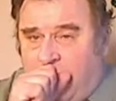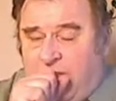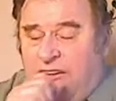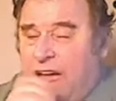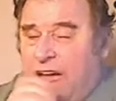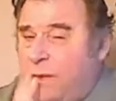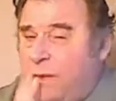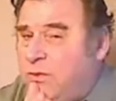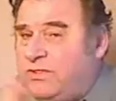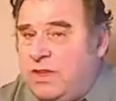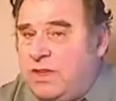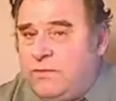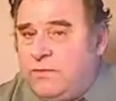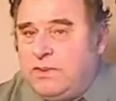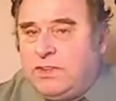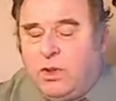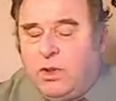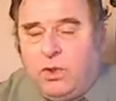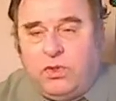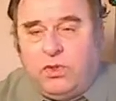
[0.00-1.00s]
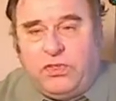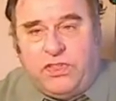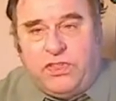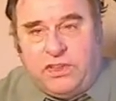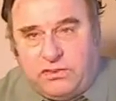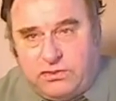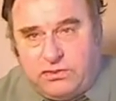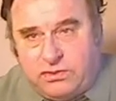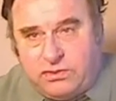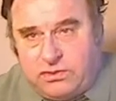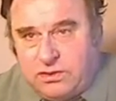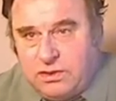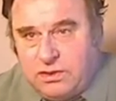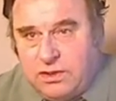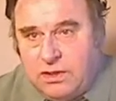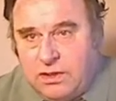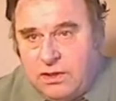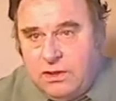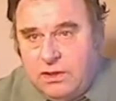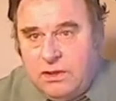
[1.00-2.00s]
I was never told this.
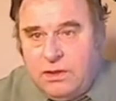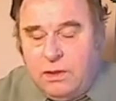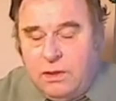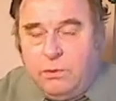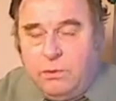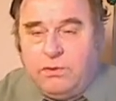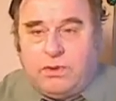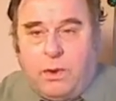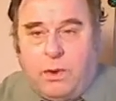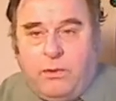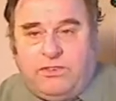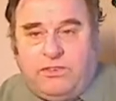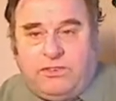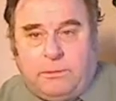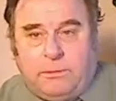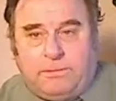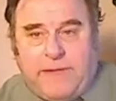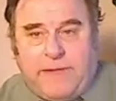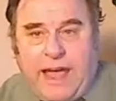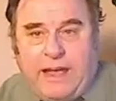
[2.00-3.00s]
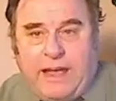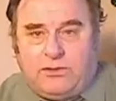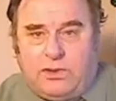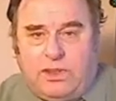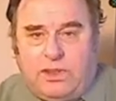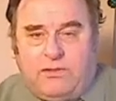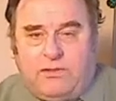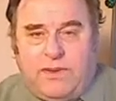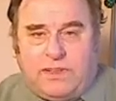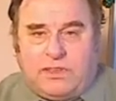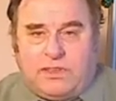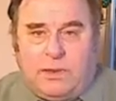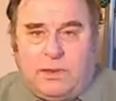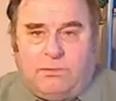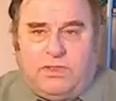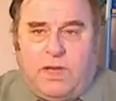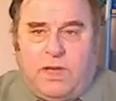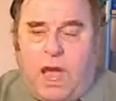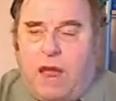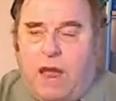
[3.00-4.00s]
It was always the blacks were the
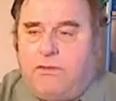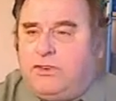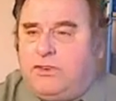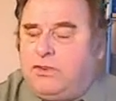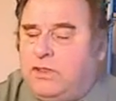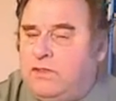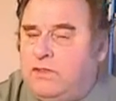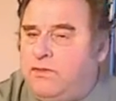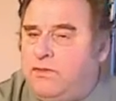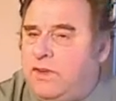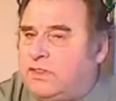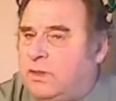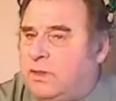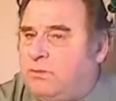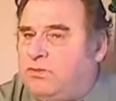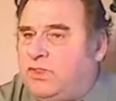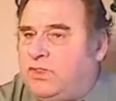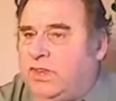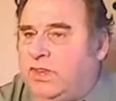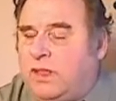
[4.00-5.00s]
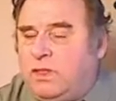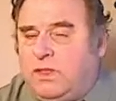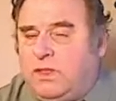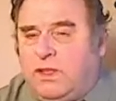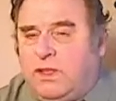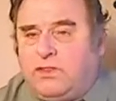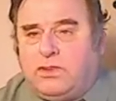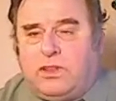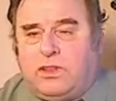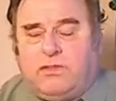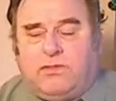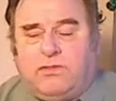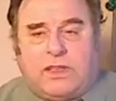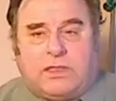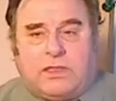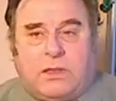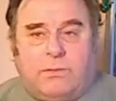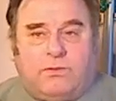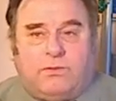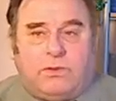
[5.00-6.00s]
victims, the Irish were the victims, the Indians were the
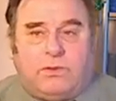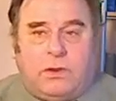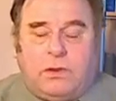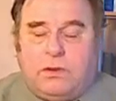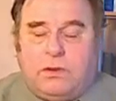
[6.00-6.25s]
victims.